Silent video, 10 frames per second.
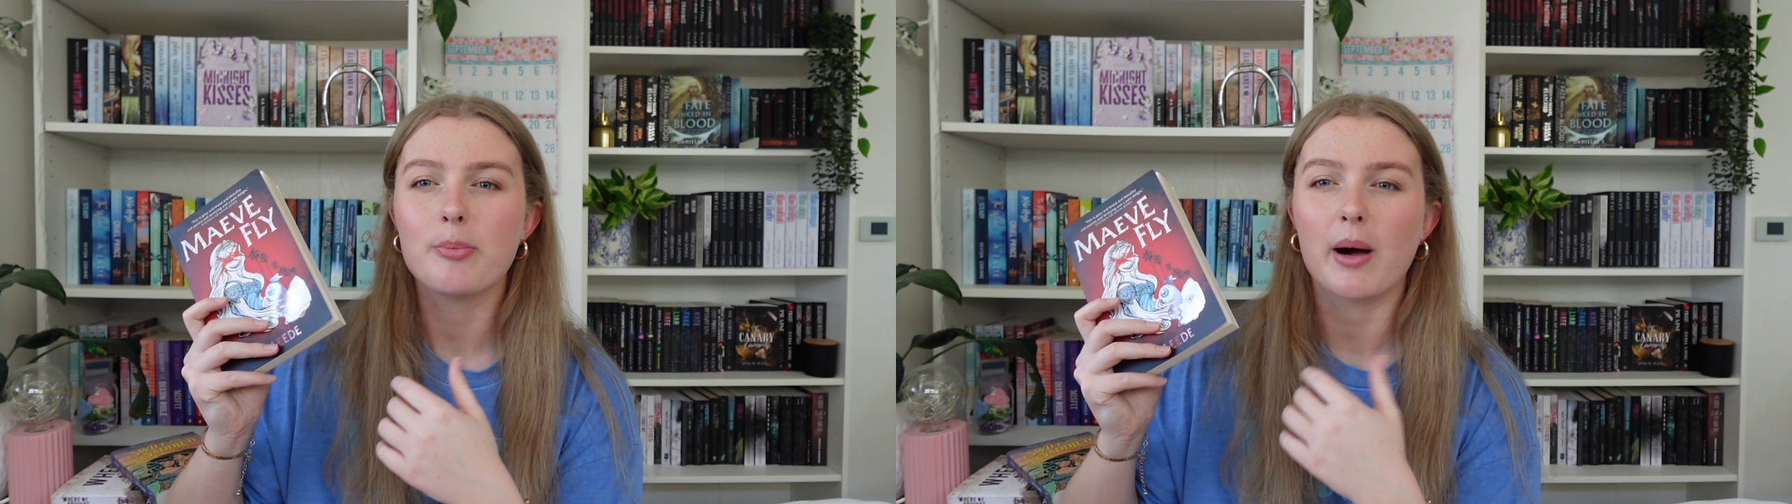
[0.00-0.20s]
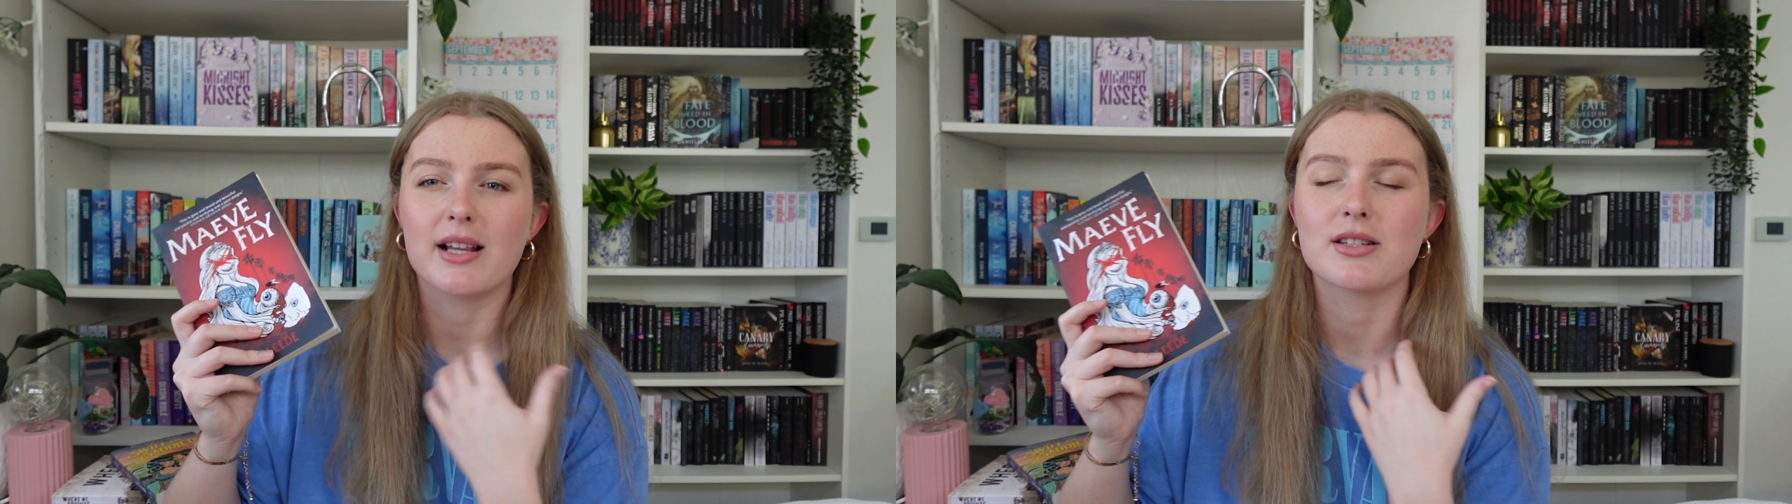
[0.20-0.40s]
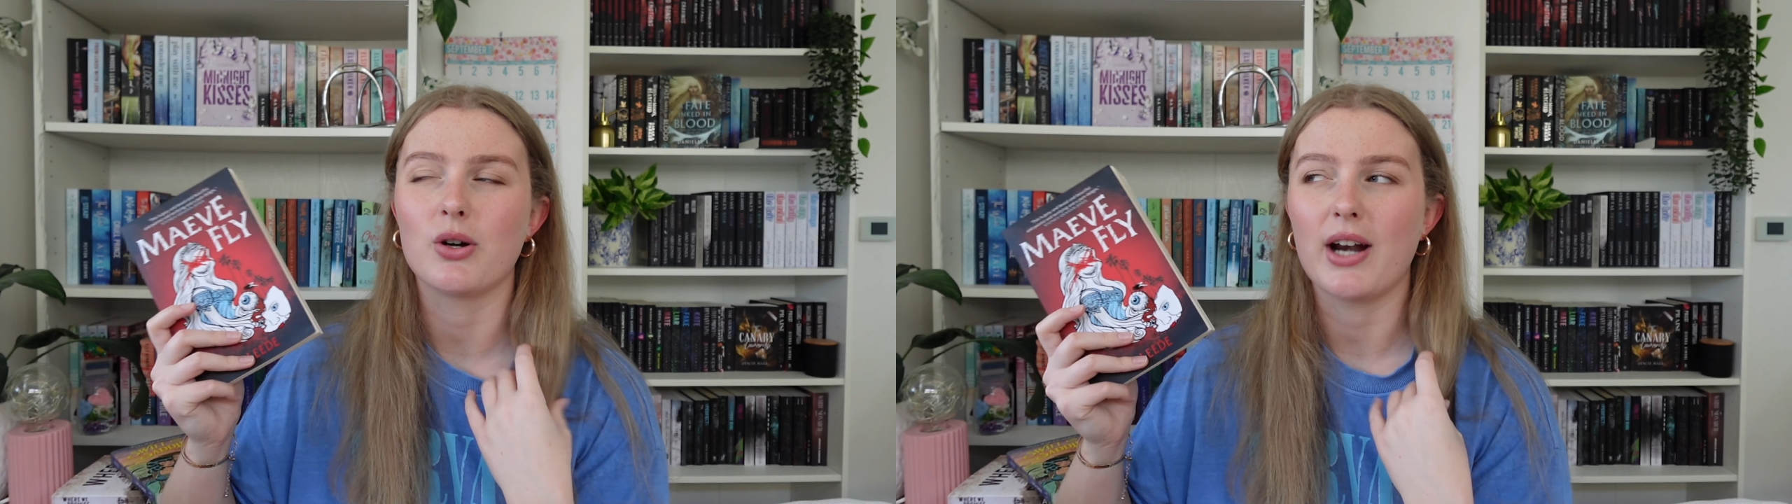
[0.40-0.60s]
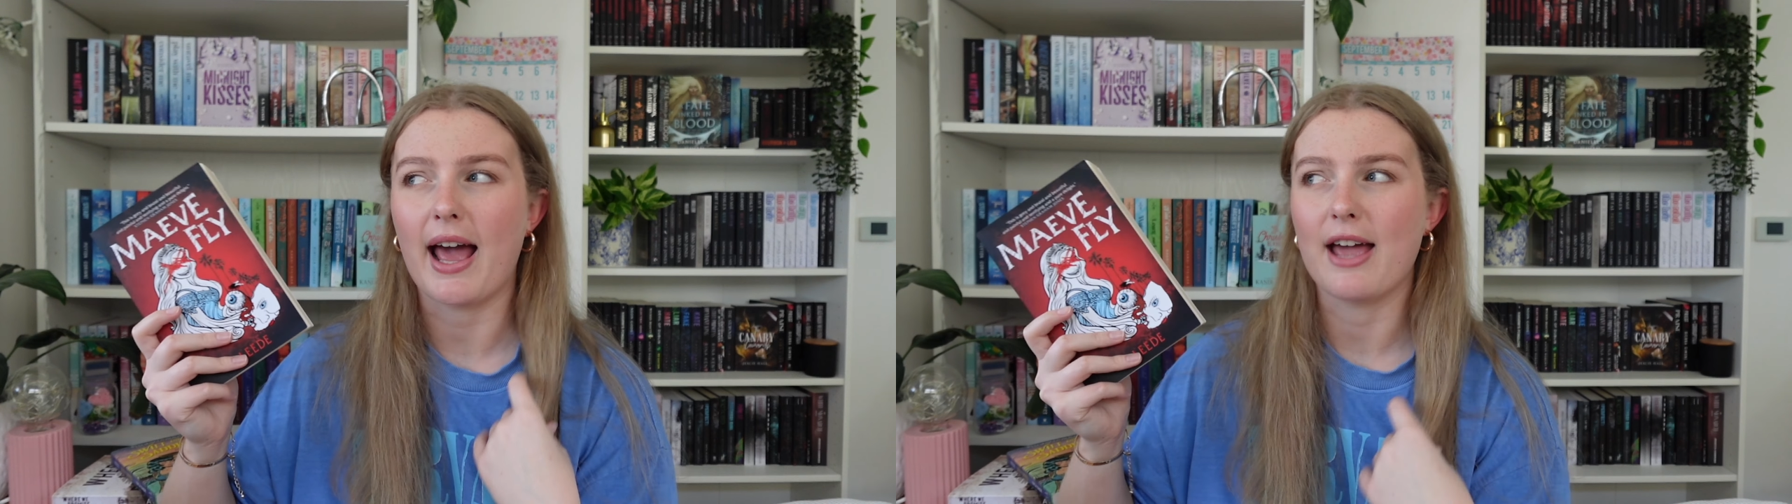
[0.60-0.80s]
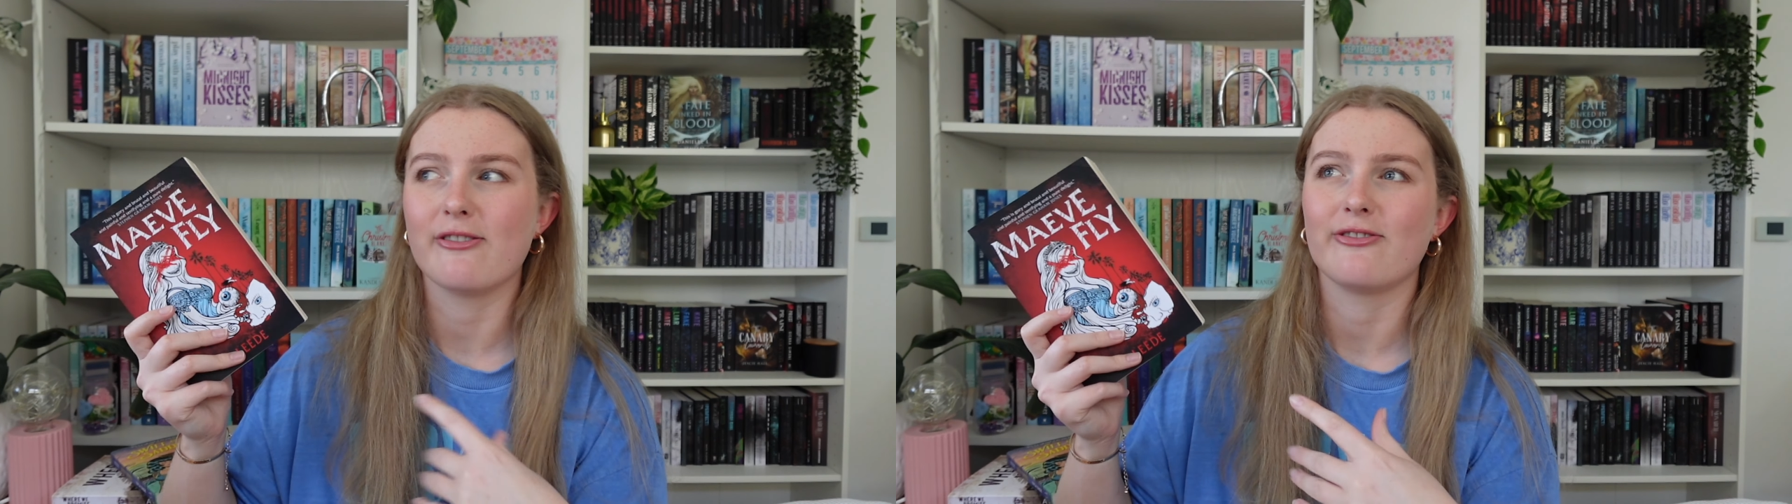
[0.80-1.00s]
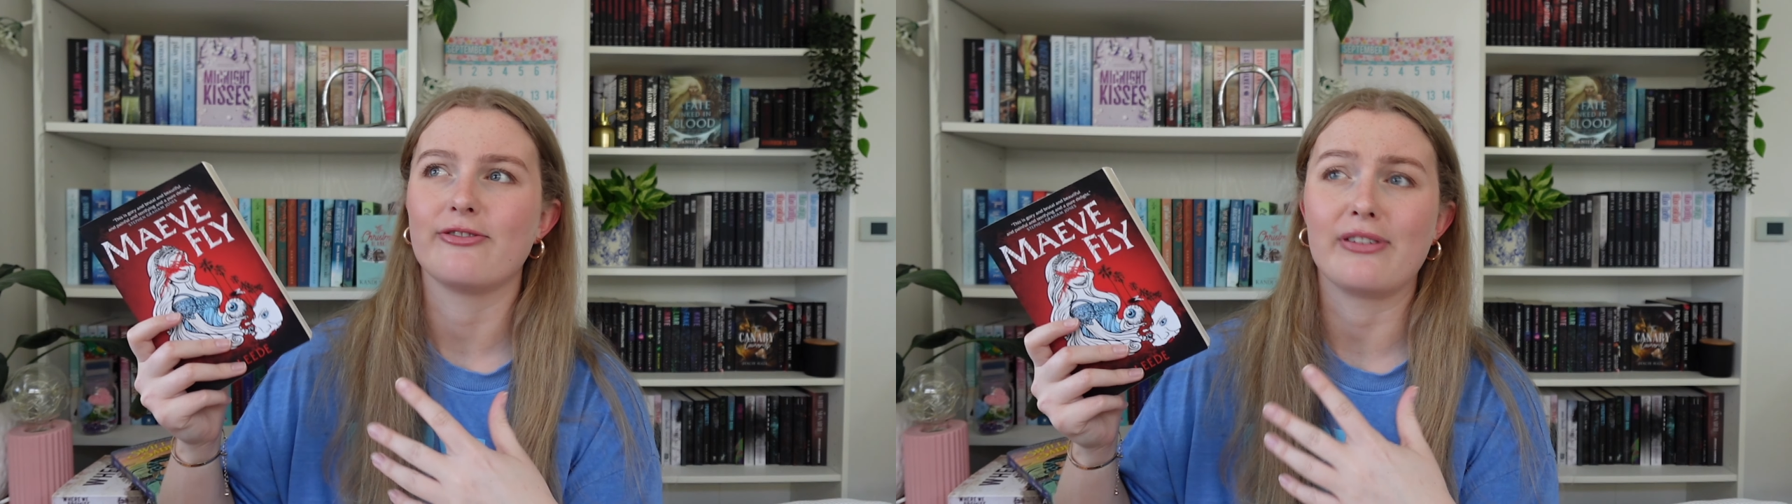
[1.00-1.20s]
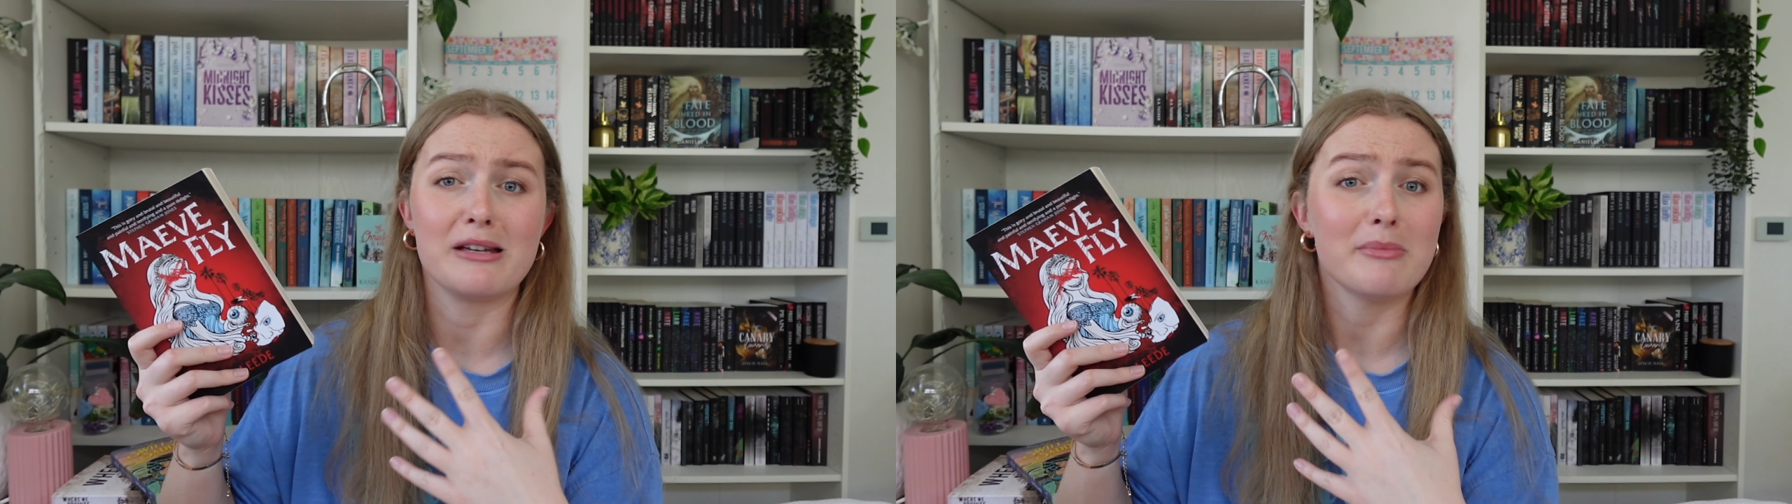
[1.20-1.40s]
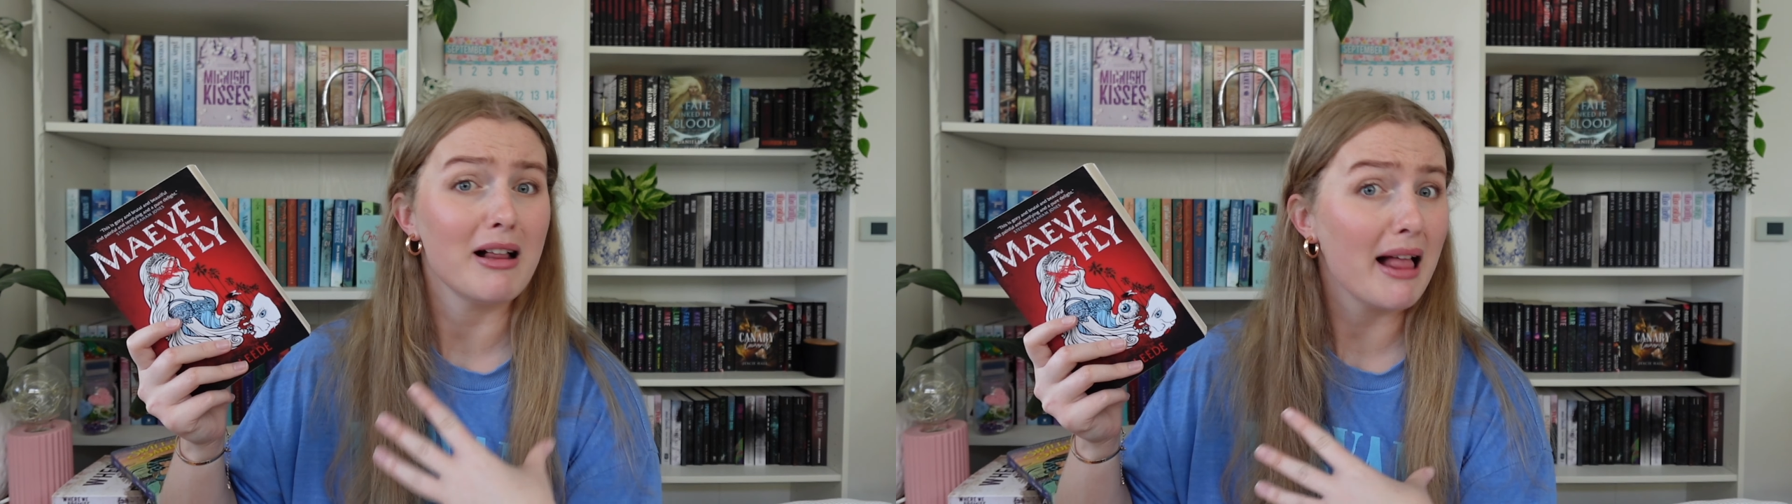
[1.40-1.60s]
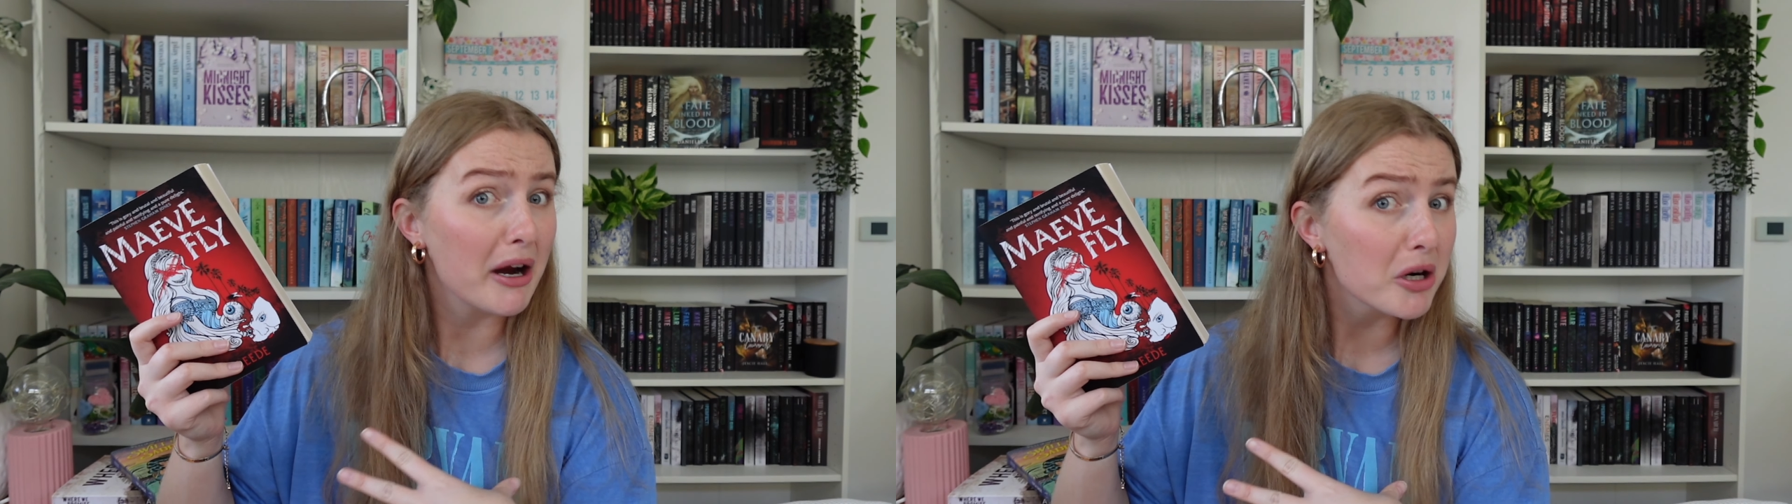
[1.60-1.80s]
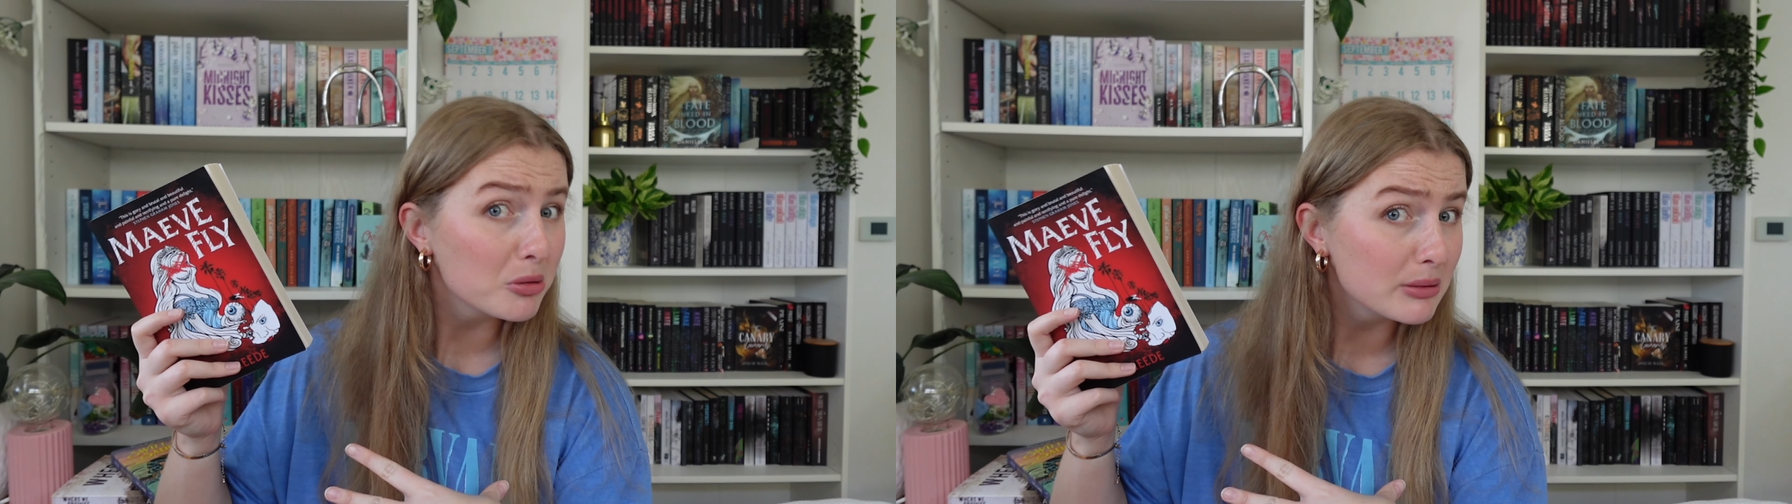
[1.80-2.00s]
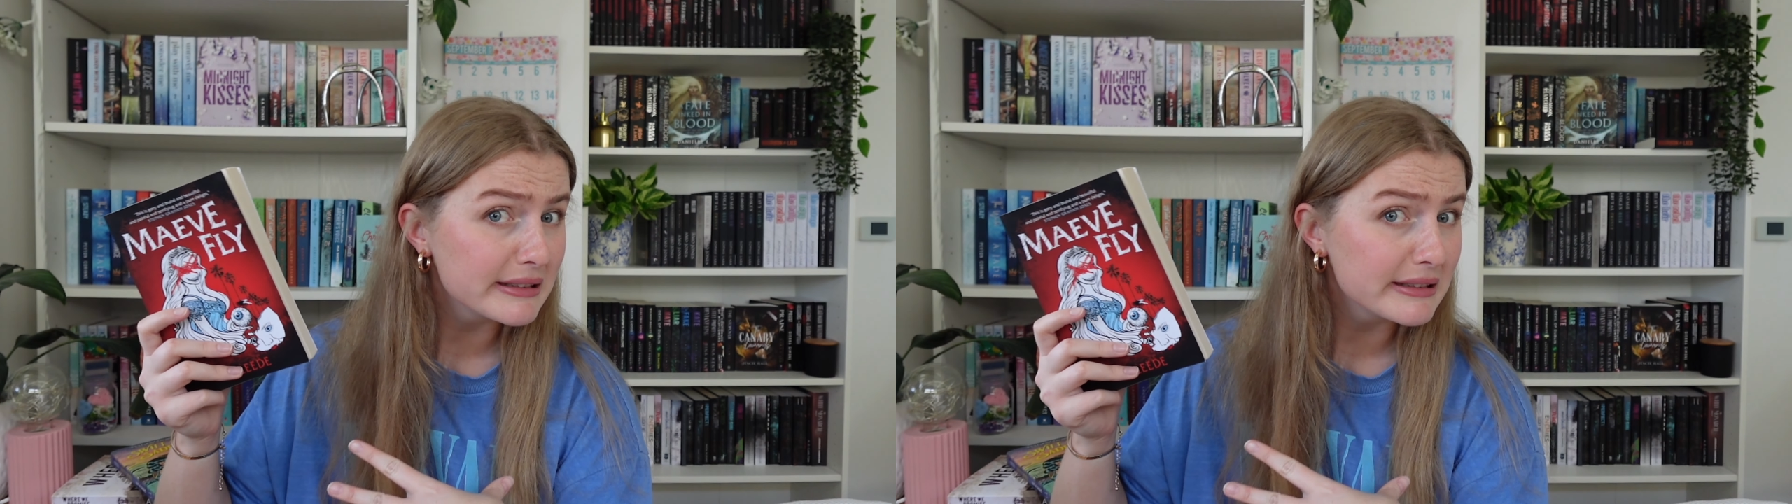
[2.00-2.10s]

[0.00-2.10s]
but it's got a female heroine?